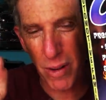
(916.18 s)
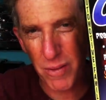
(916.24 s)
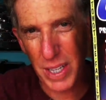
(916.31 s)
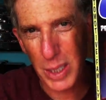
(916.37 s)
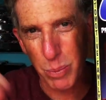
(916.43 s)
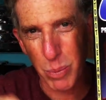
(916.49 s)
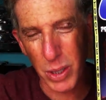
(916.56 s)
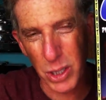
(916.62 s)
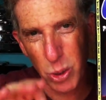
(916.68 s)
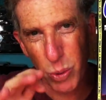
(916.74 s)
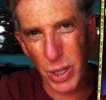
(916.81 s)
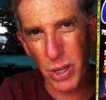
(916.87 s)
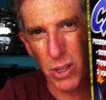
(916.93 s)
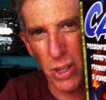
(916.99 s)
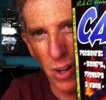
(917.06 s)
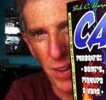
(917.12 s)
or Facebook, and
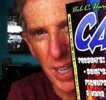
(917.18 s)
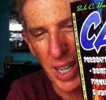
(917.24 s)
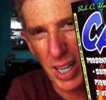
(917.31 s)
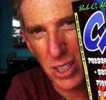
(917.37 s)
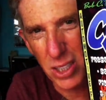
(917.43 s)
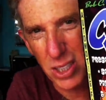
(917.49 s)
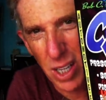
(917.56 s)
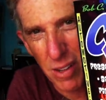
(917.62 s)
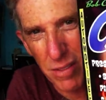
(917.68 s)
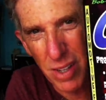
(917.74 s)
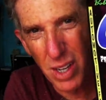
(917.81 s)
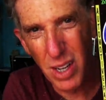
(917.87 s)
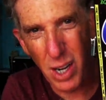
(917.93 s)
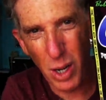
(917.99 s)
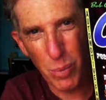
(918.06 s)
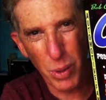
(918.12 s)
Twitter, and all that kind of stuff.
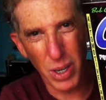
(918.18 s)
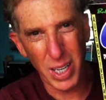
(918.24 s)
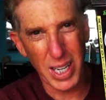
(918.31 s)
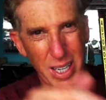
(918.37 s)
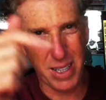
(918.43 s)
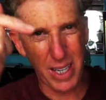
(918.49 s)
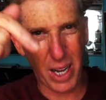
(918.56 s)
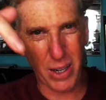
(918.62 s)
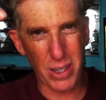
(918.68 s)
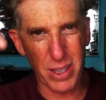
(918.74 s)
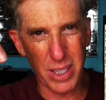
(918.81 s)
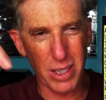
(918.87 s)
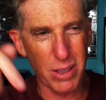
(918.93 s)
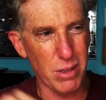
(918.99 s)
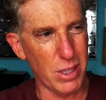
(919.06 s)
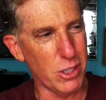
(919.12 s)
I'll put a link down in
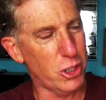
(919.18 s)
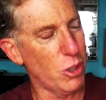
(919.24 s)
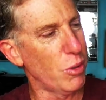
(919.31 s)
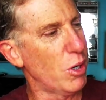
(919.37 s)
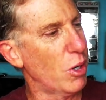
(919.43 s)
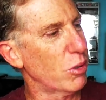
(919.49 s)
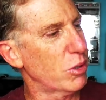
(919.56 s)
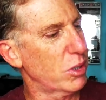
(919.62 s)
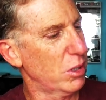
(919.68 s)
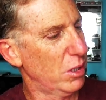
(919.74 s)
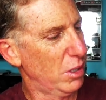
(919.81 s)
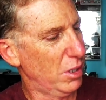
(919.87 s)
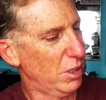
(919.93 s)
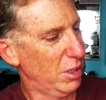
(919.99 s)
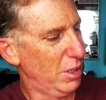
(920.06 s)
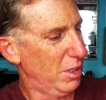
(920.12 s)
the uh, show notes.
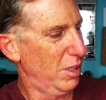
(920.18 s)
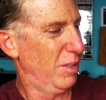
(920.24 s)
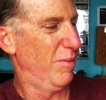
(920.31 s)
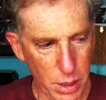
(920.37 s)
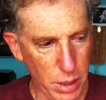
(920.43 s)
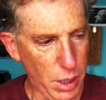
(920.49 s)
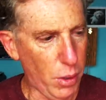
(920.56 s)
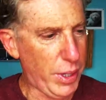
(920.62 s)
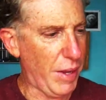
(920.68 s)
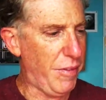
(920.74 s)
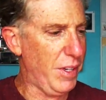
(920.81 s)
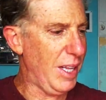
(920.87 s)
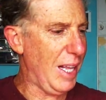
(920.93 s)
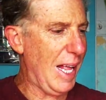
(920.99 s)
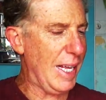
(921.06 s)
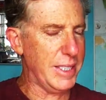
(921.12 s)
Okay,
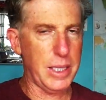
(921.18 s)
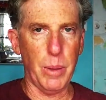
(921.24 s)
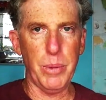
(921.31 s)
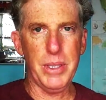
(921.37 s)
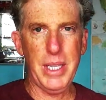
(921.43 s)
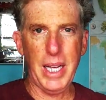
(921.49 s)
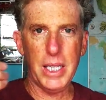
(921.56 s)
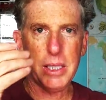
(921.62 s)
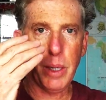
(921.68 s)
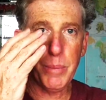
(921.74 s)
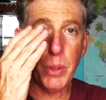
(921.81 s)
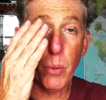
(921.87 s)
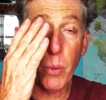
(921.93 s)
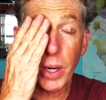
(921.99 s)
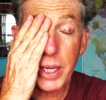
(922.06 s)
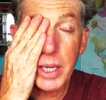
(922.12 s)
for the last couple days, I've
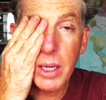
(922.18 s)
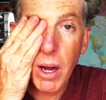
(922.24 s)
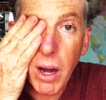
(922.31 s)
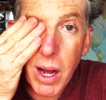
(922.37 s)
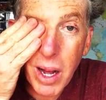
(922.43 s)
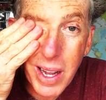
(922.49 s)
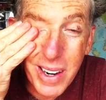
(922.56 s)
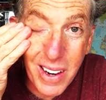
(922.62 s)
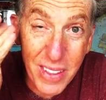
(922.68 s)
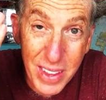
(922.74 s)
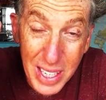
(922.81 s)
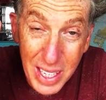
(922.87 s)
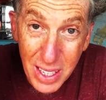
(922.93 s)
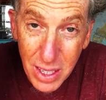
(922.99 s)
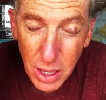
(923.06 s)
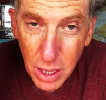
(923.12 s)
been working on
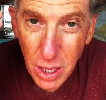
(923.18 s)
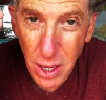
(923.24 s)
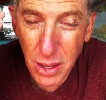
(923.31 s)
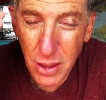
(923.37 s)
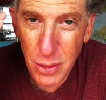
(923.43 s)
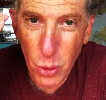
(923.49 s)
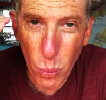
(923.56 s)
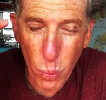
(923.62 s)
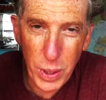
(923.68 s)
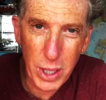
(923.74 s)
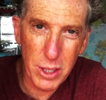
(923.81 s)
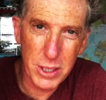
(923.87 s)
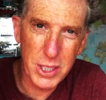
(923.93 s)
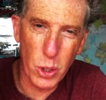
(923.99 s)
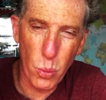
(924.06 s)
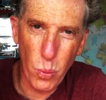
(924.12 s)
the uh, the
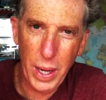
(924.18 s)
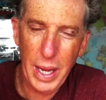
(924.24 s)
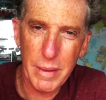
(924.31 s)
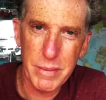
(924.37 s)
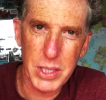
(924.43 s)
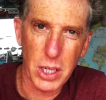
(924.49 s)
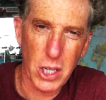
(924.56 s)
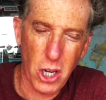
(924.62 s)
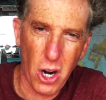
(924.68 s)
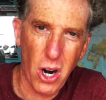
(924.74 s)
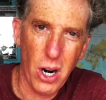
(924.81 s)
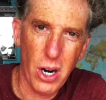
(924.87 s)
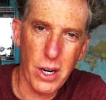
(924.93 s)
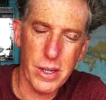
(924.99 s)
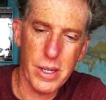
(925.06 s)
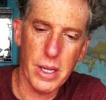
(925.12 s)
Wheels and Waves
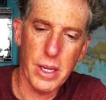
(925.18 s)
card,